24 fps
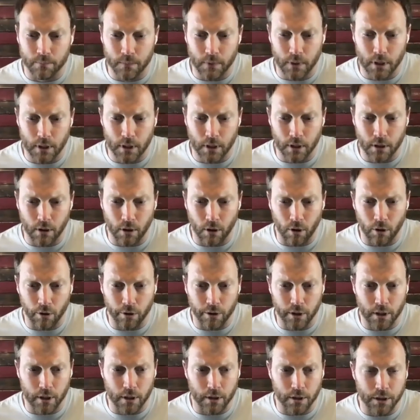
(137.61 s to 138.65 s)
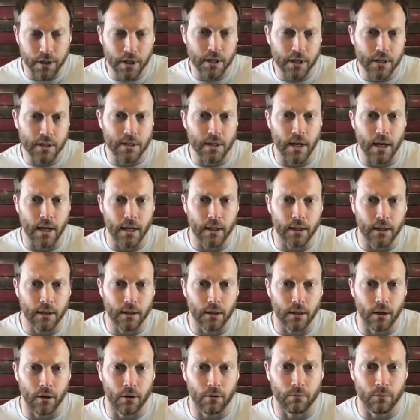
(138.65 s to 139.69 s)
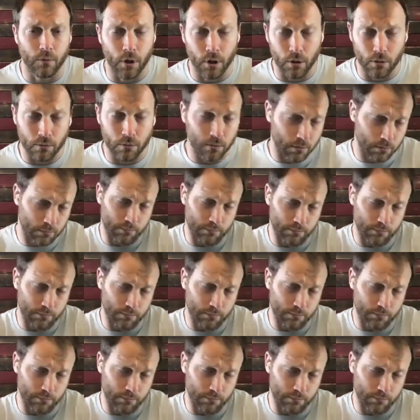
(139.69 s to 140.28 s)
uh, all the things that, you know, well,